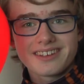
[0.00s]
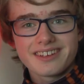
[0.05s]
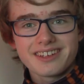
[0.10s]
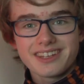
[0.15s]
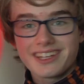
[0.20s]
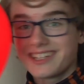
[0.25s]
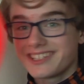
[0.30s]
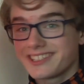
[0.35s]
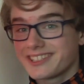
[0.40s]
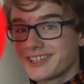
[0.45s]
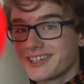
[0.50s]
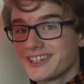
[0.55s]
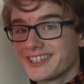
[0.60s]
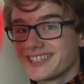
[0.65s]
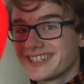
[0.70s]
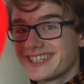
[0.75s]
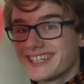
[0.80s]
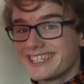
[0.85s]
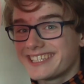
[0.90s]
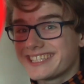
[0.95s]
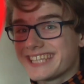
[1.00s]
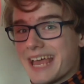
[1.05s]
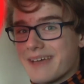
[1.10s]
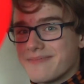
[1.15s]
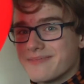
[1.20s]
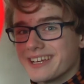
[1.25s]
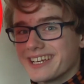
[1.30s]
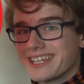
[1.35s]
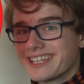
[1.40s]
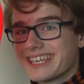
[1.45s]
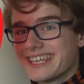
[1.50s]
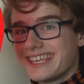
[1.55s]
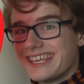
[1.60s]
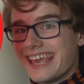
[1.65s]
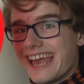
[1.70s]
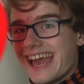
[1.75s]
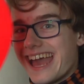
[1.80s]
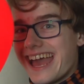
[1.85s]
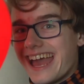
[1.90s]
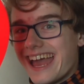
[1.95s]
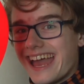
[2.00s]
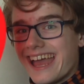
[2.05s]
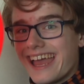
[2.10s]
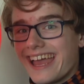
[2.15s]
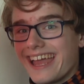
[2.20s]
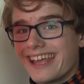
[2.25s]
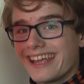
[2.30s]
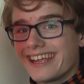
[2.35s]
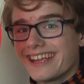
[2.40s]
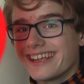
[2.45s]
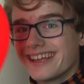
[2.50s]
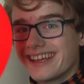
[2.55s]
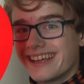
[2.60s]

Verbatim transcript: It's on. It's epic. Yay!